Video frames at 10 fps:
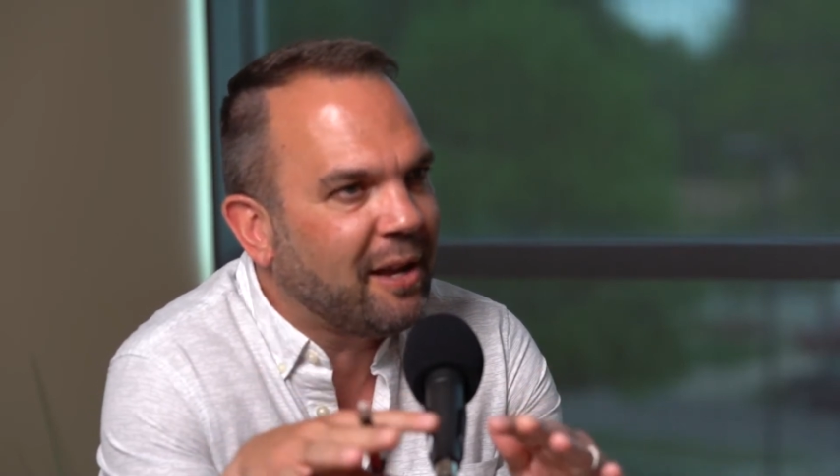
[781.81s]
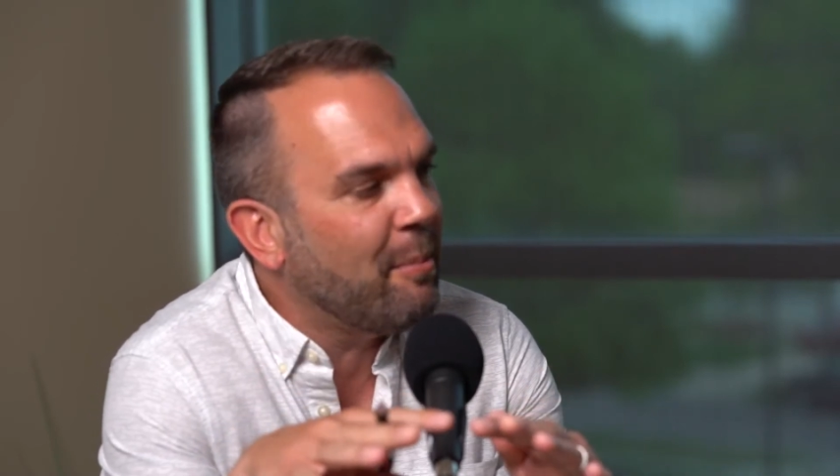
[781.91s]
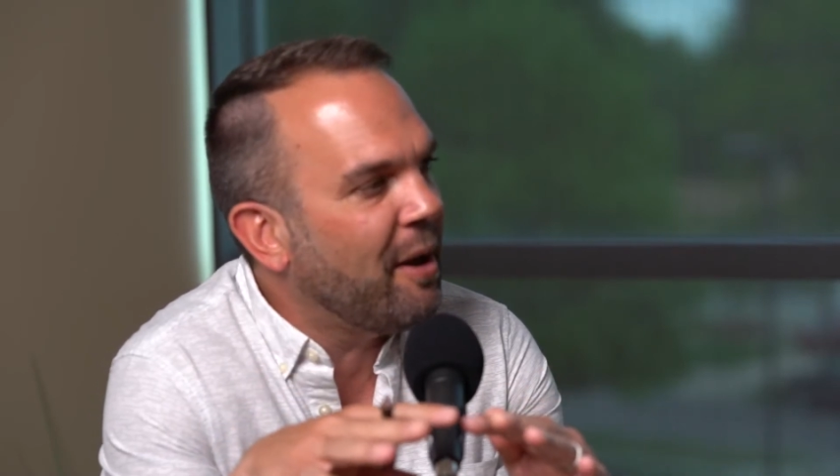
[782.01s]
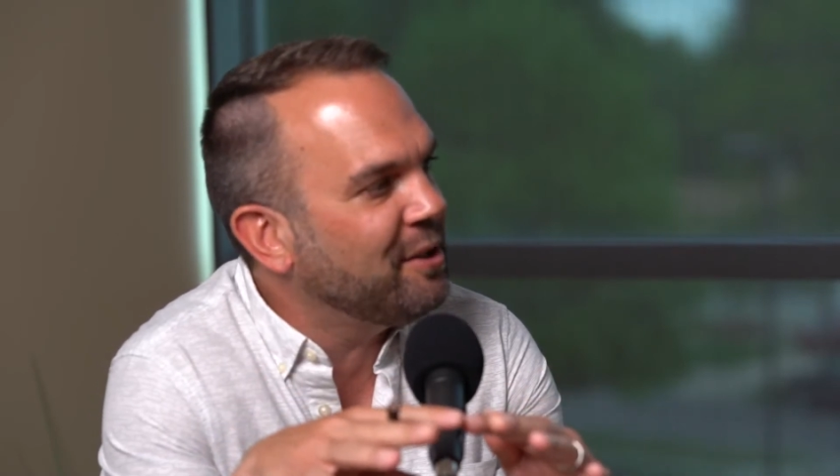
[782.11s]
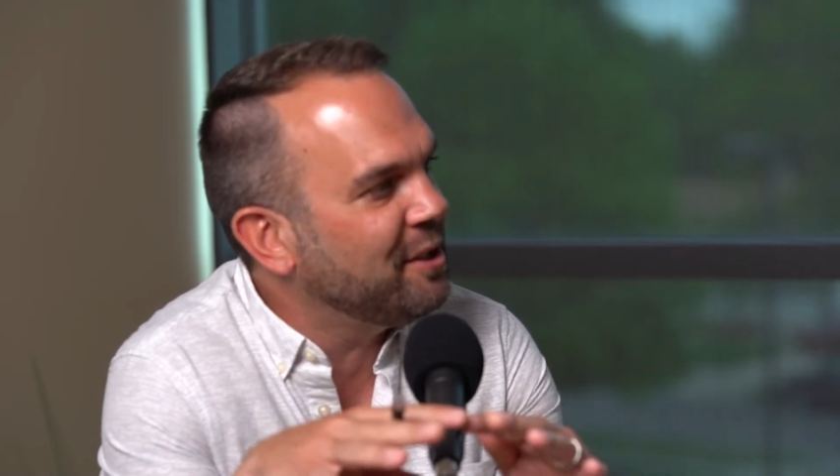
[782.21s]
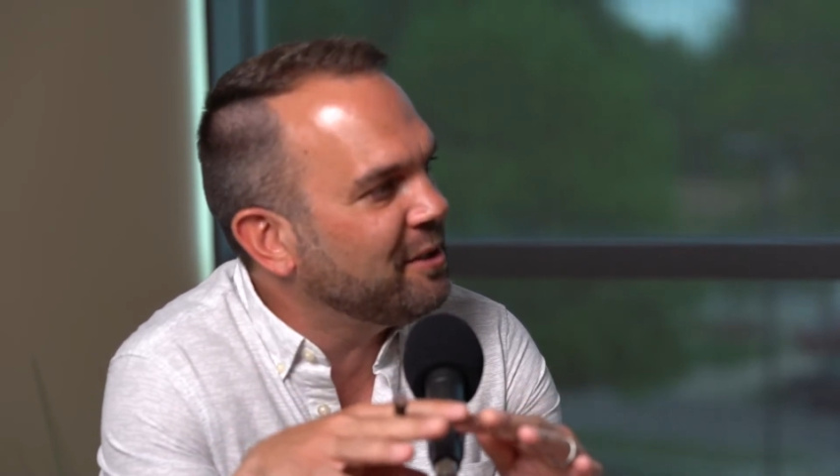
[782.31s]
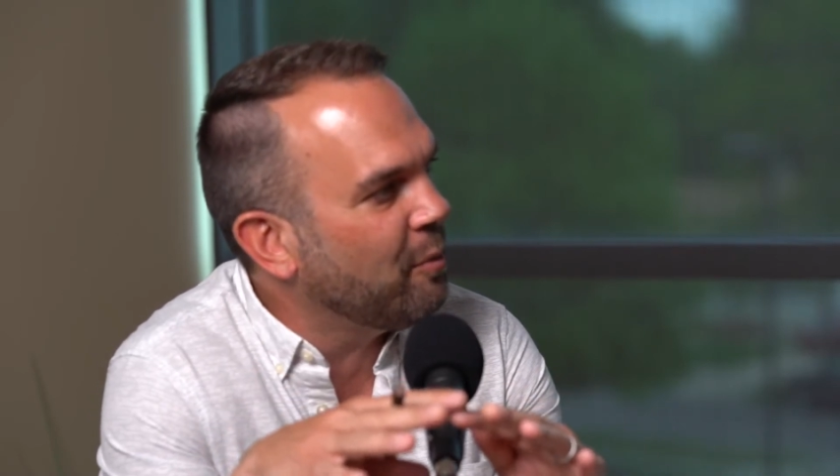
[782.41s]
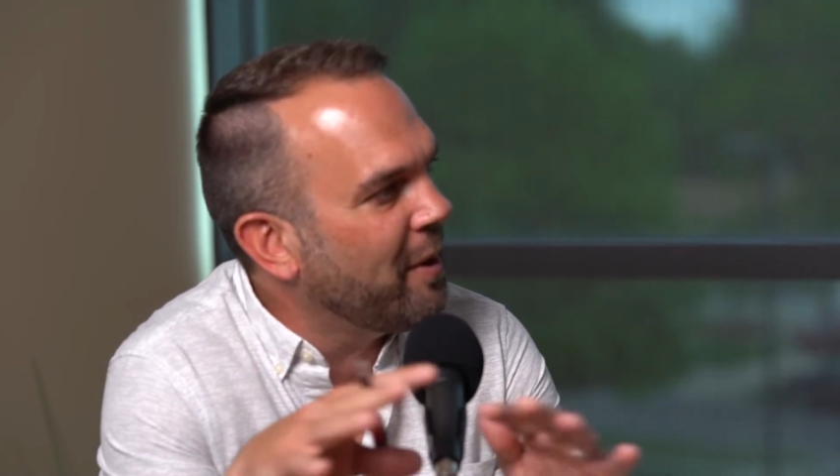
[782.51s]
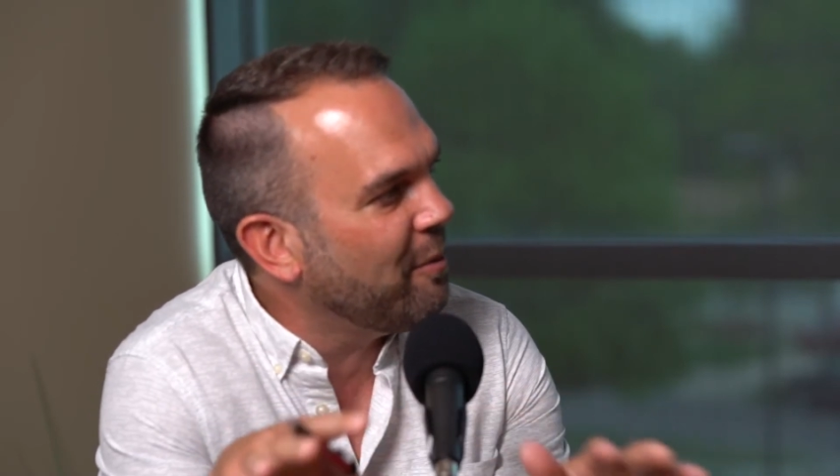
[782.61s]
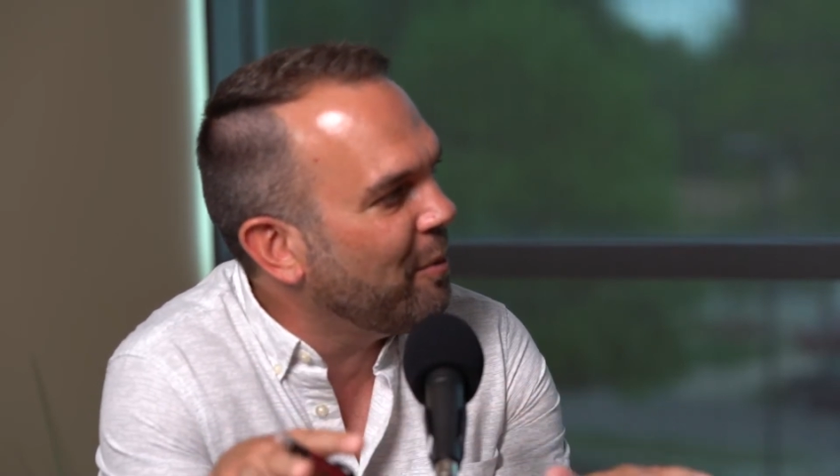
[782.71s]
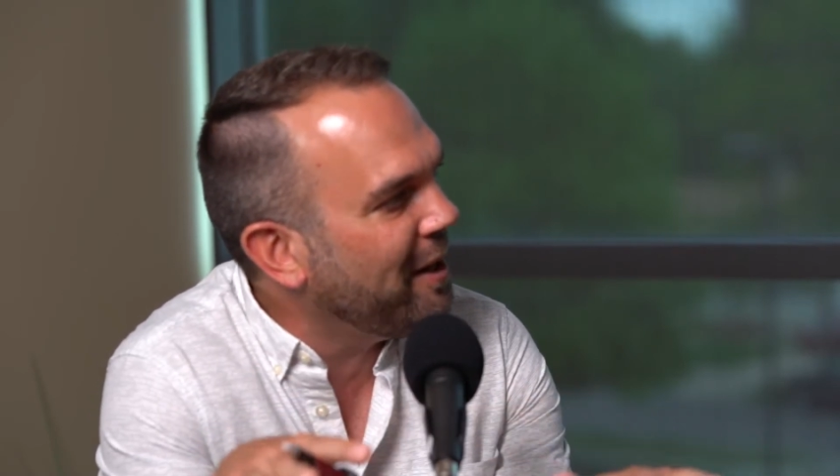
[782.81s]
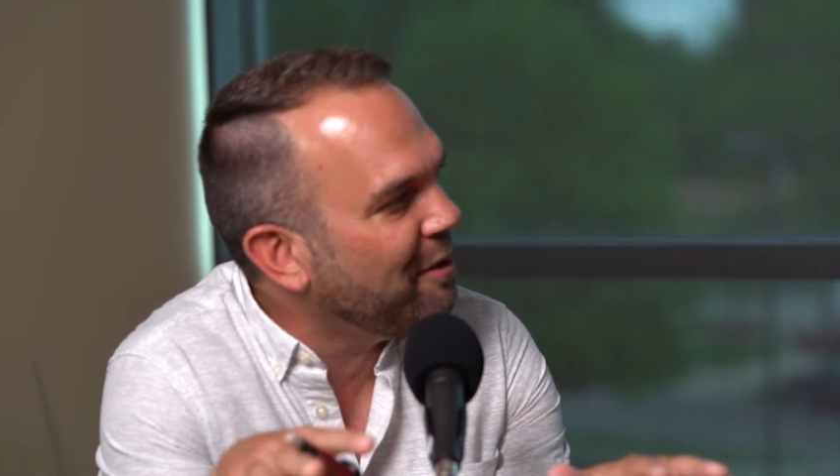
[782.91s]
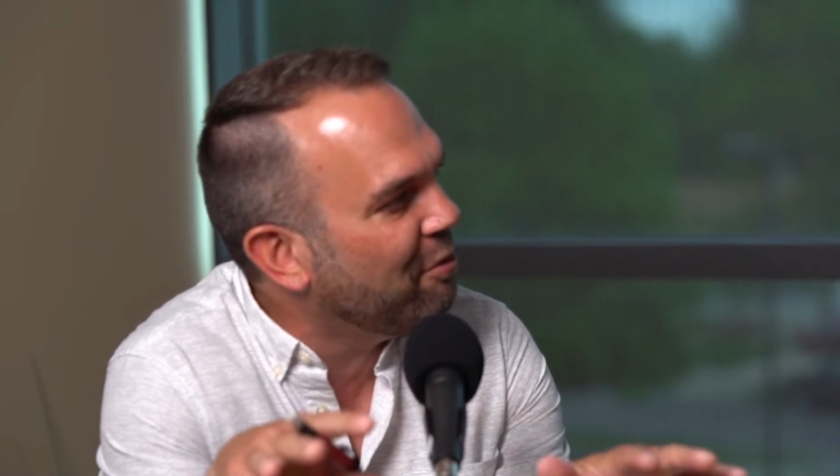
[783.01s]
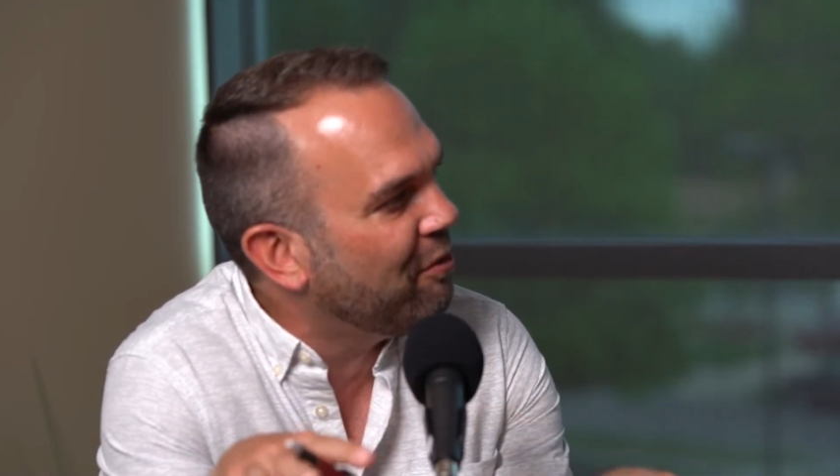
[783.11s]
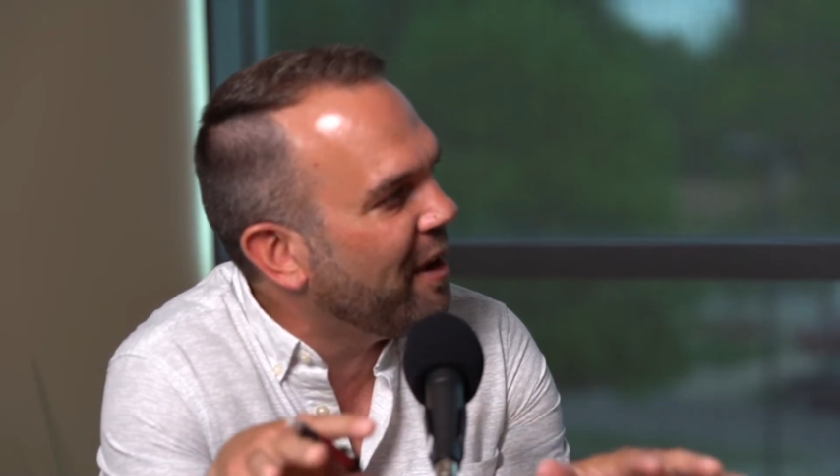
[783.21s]
about just when
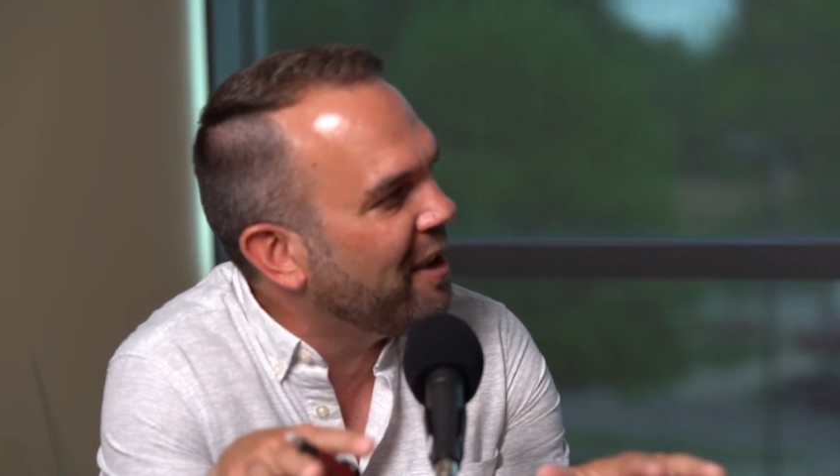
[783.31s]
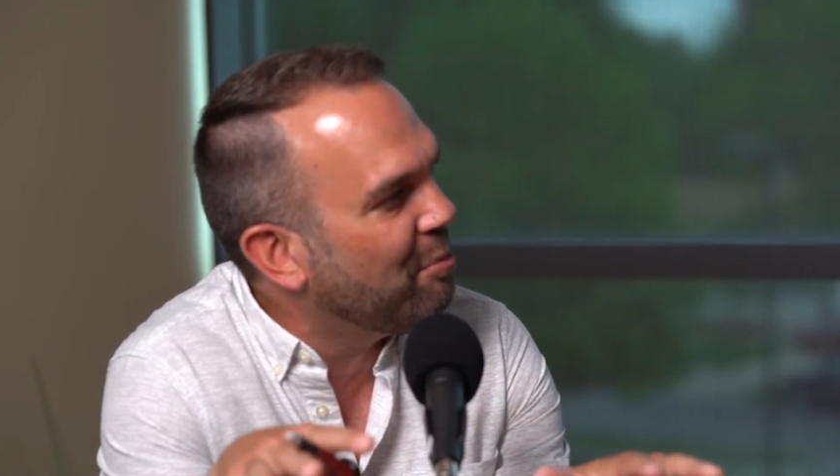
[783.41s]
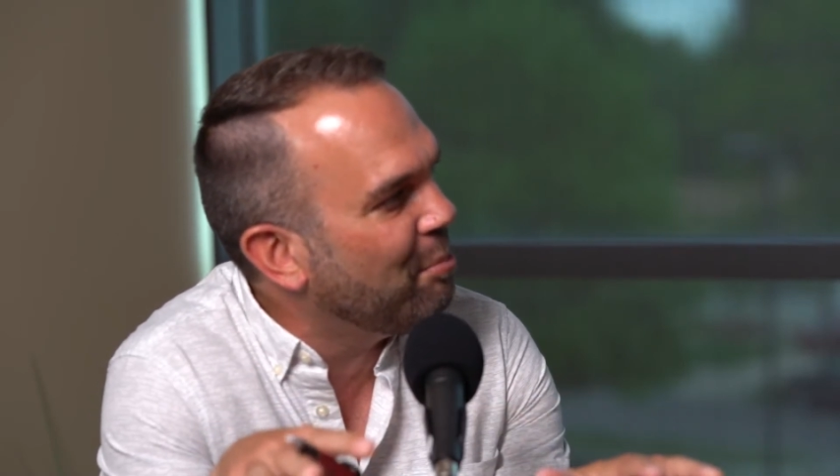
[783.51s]
did faith